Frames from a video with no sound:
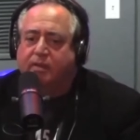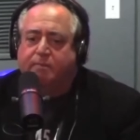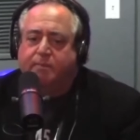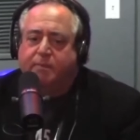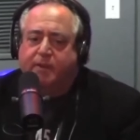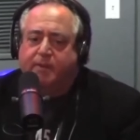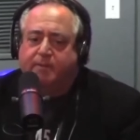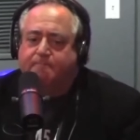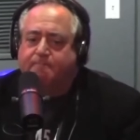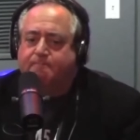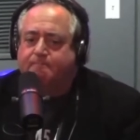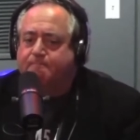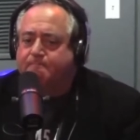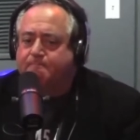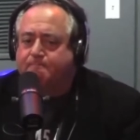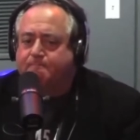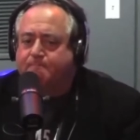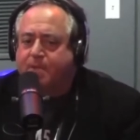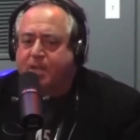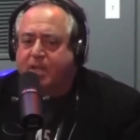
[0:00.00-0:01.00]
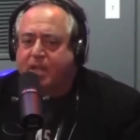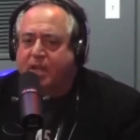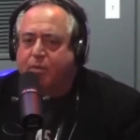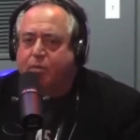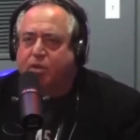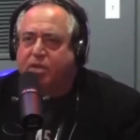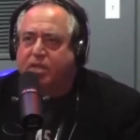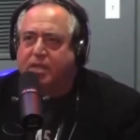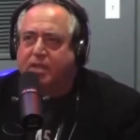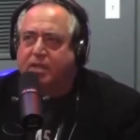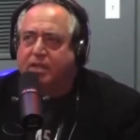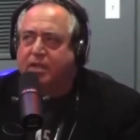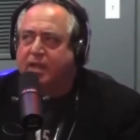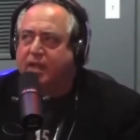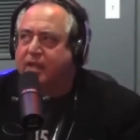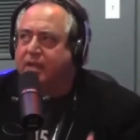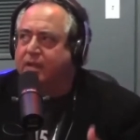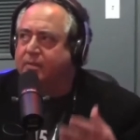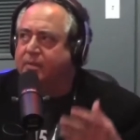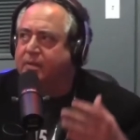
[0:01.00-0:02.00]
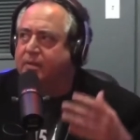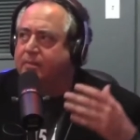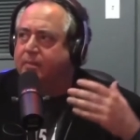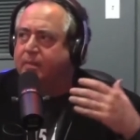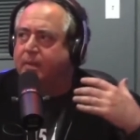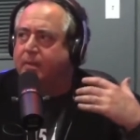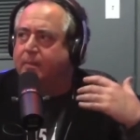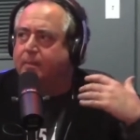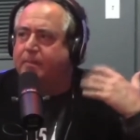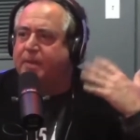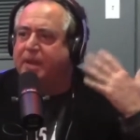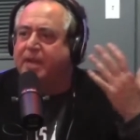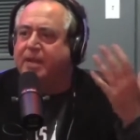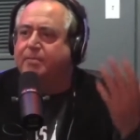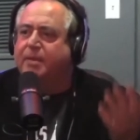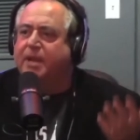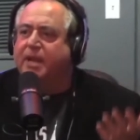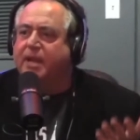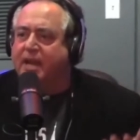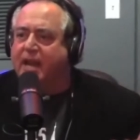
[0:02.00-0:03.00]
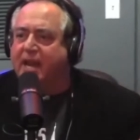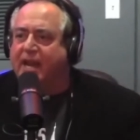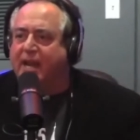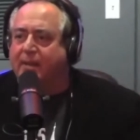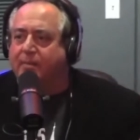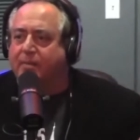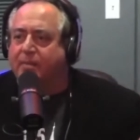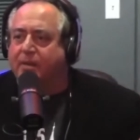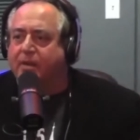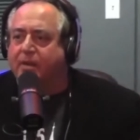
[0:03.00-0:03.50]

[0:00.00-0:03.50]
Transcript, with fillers: But he wasn't like a big big name